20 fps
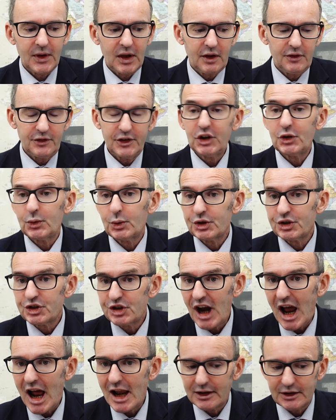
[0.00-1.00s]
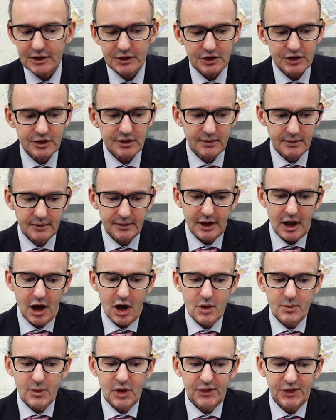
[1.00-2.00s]
This was challenged. The
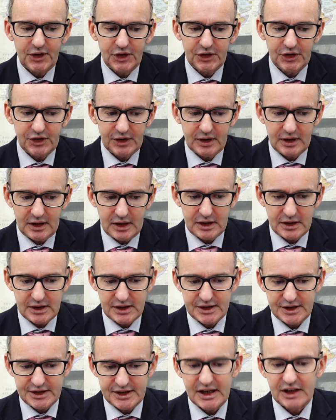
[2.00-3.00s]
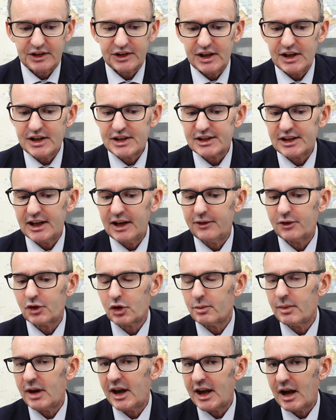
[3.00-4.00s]
Home Office said that his leave to
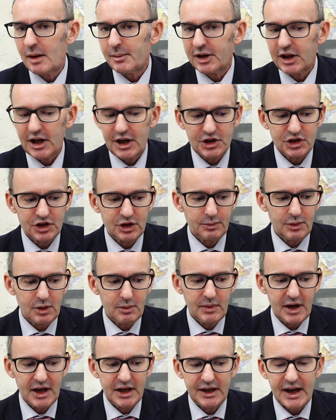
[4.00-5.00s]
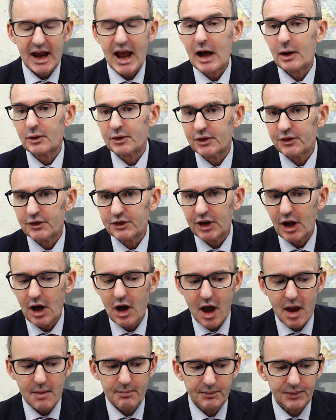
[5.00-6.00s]
remain application had been made out of
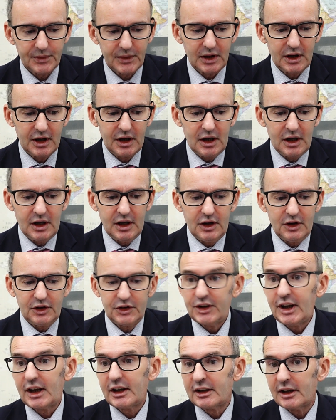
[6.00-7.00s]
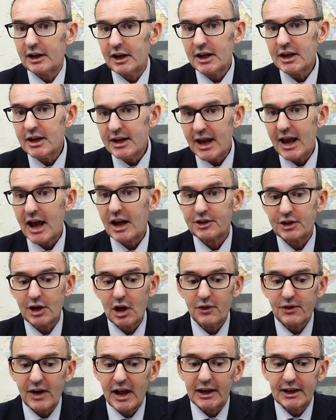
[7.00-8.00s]
time. Suddenly he had
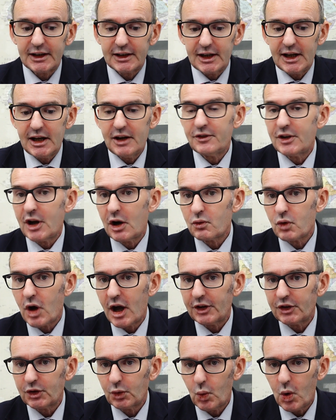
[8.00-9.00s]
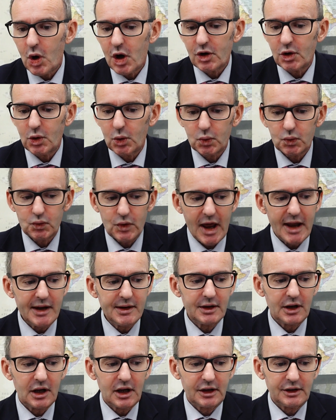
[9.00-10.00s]
no valid leave, no right to work or
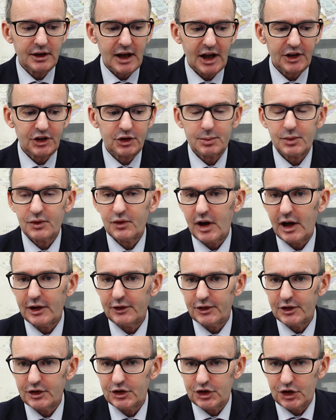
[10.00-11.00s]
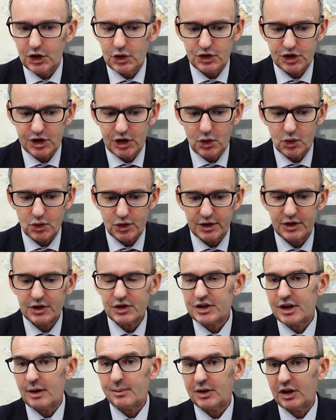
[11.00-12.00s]
rent, and had to provide for his 2 children
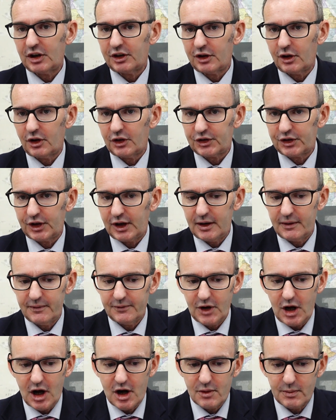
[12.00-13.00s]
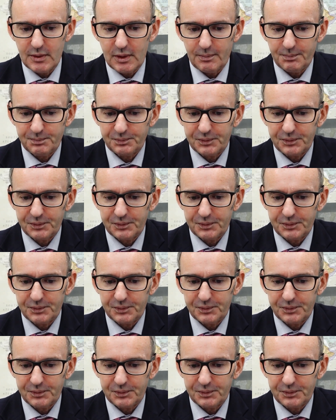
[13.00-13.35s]
subject to the hostile environment.